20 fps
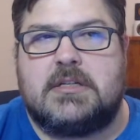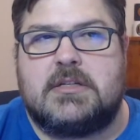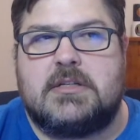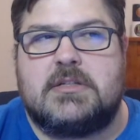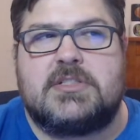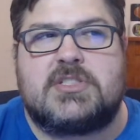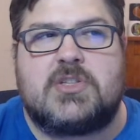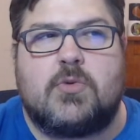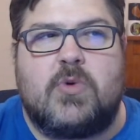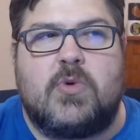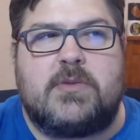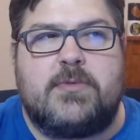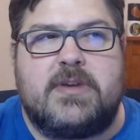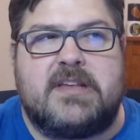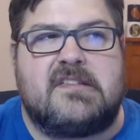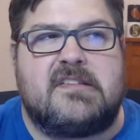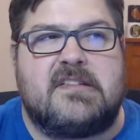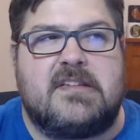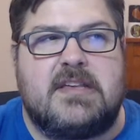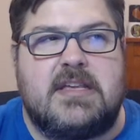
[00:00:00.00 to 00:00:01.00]
So what do
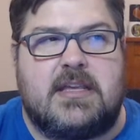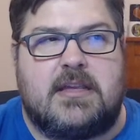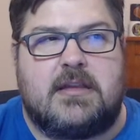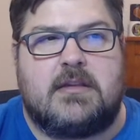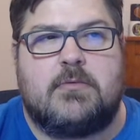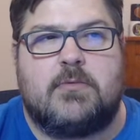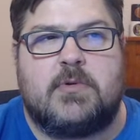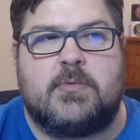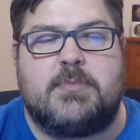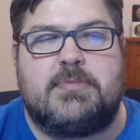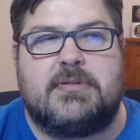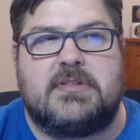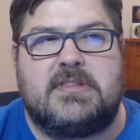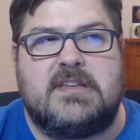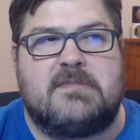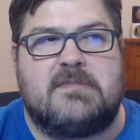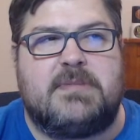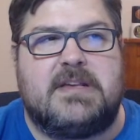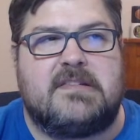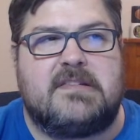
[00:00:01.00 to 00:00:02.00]
we see when we put
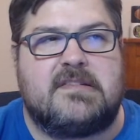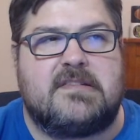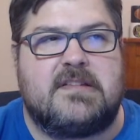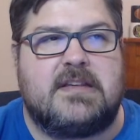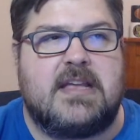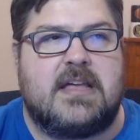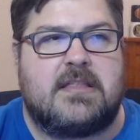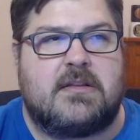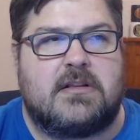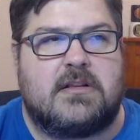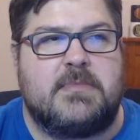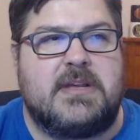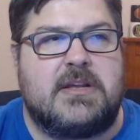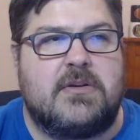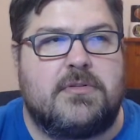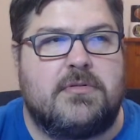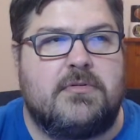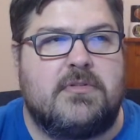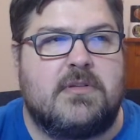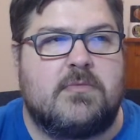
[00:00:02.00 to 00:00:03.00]
these pieces together? Let me
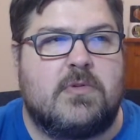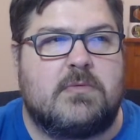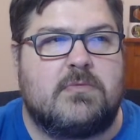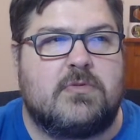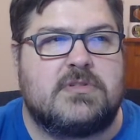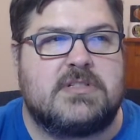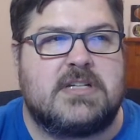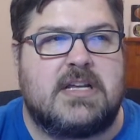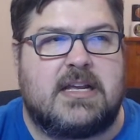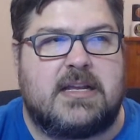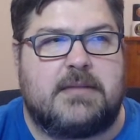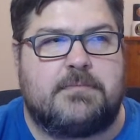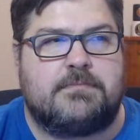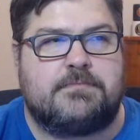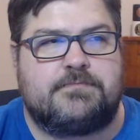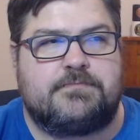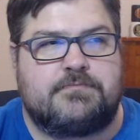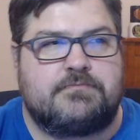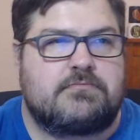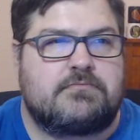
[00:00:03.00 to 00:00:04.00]
go through them one more time.
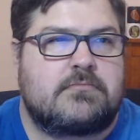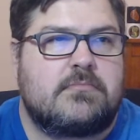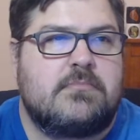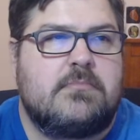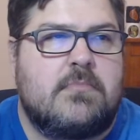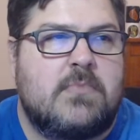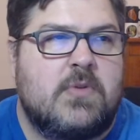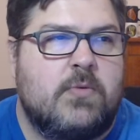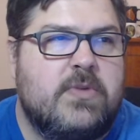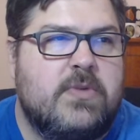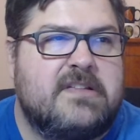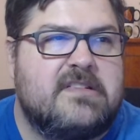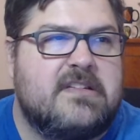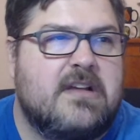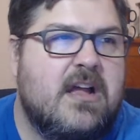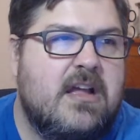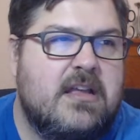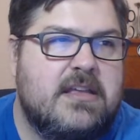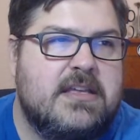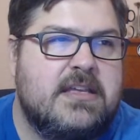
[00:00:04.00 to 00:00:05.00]
We
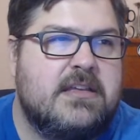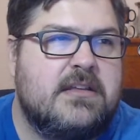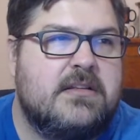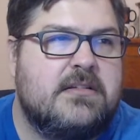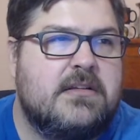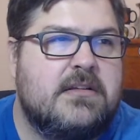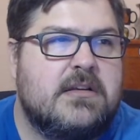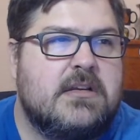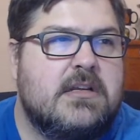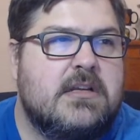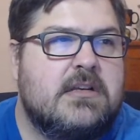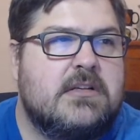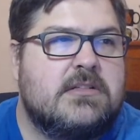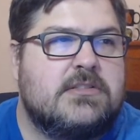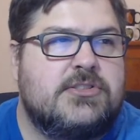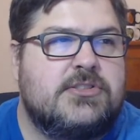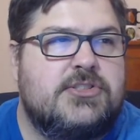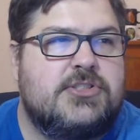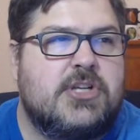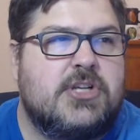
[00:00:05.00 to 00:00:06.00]
saw in
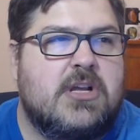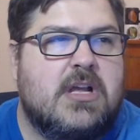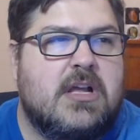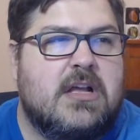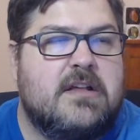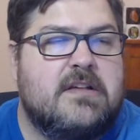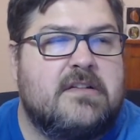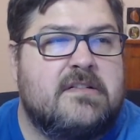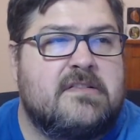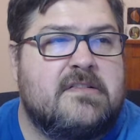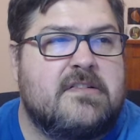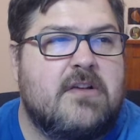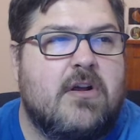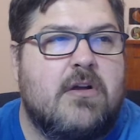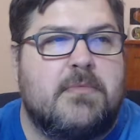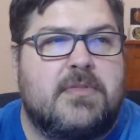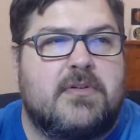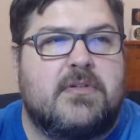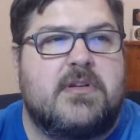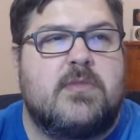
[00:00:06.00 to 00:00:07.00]

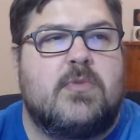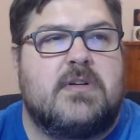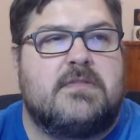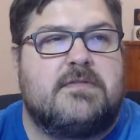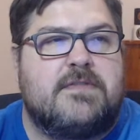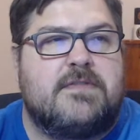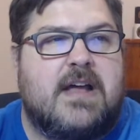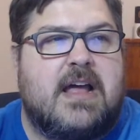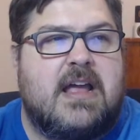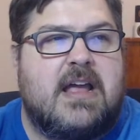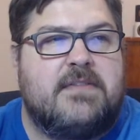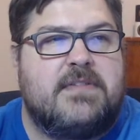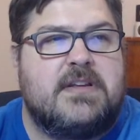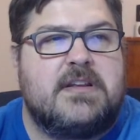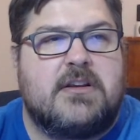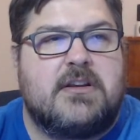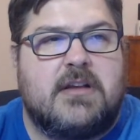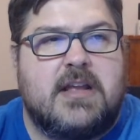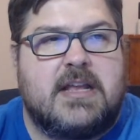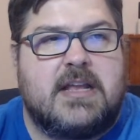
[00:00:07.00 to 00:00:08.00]
Psalm 31:5,
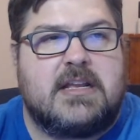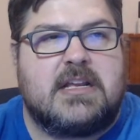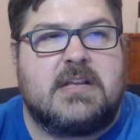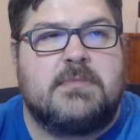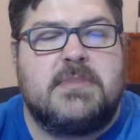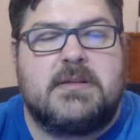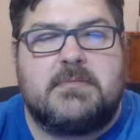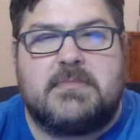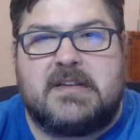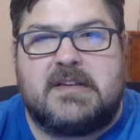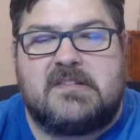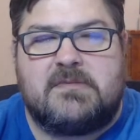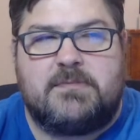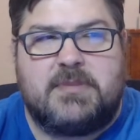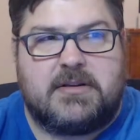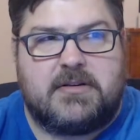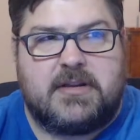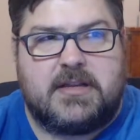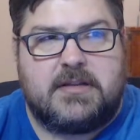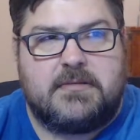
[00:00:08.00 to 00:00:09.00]
into your hand I commit my
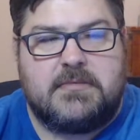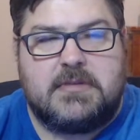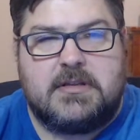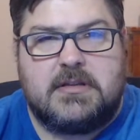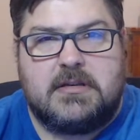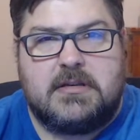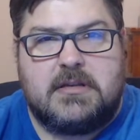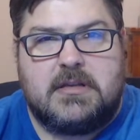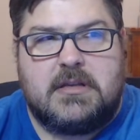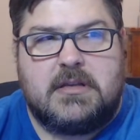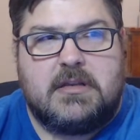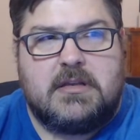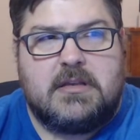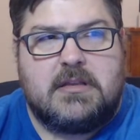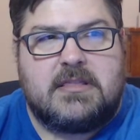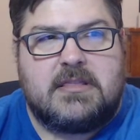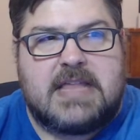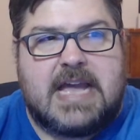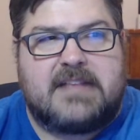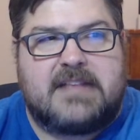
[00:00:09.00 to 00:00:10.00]
spirit.
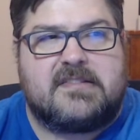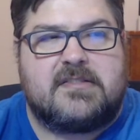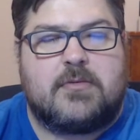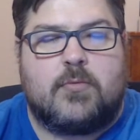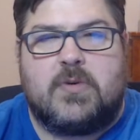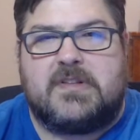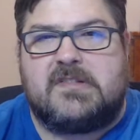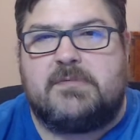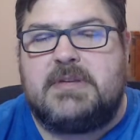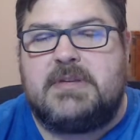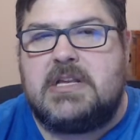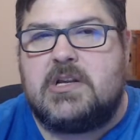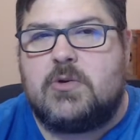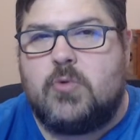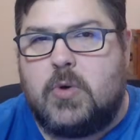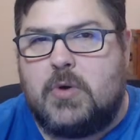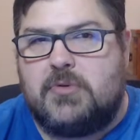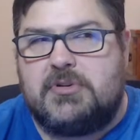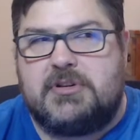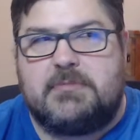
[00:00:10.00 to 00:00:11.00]
That's what's being
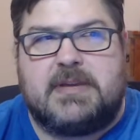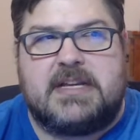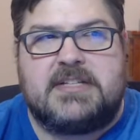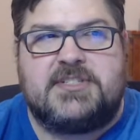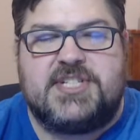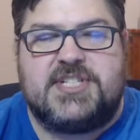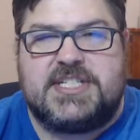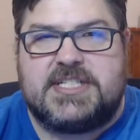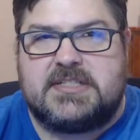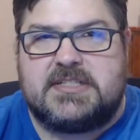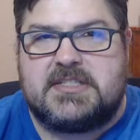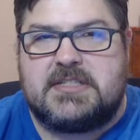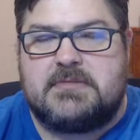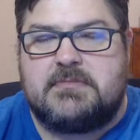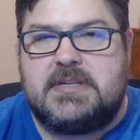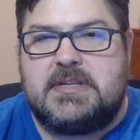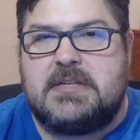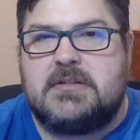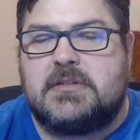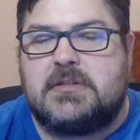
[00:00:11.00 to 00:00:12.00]
quoted by Jesus
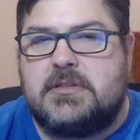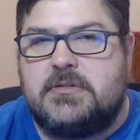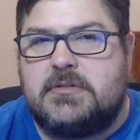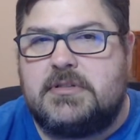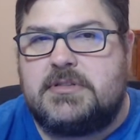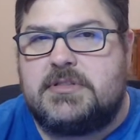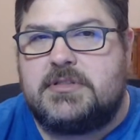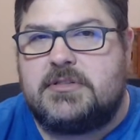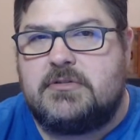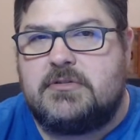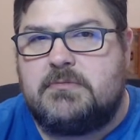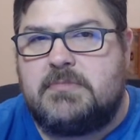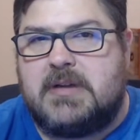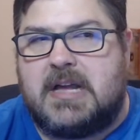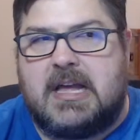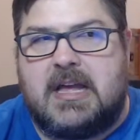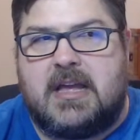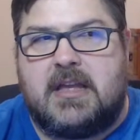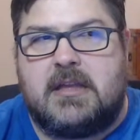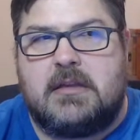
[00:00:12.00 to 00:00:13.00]
and being alluded to
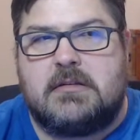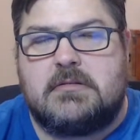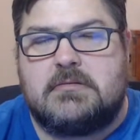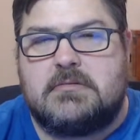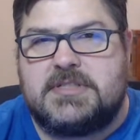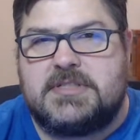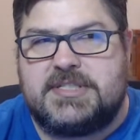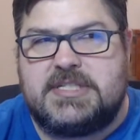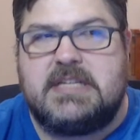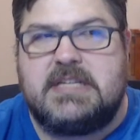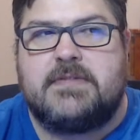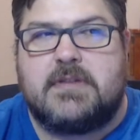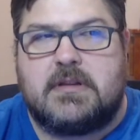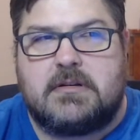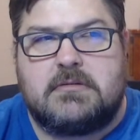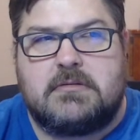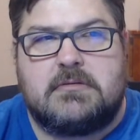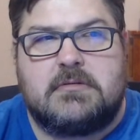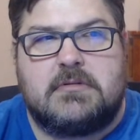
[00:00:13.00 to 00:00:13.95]
by Stephen.